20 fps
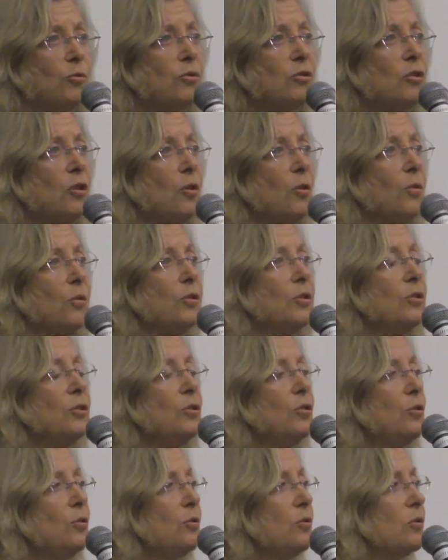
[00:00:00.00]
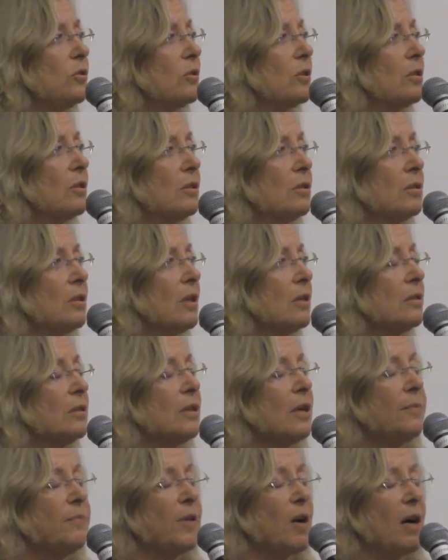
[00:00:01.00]
So use a,
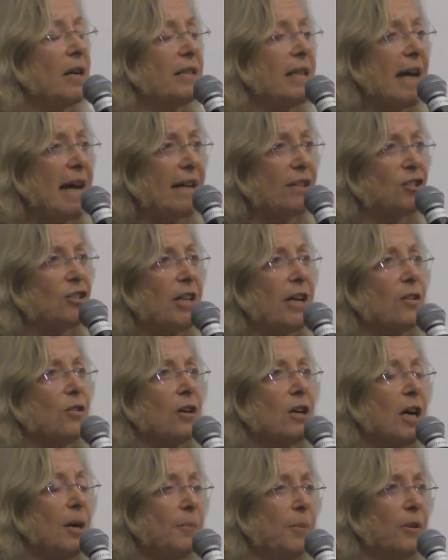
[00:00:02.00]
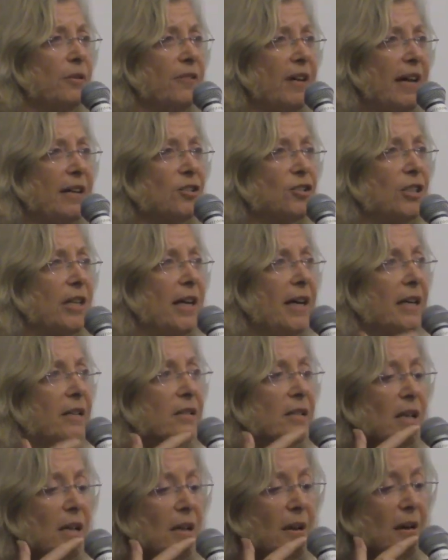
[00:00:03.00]
a, a hashtag or a couple of hashtags.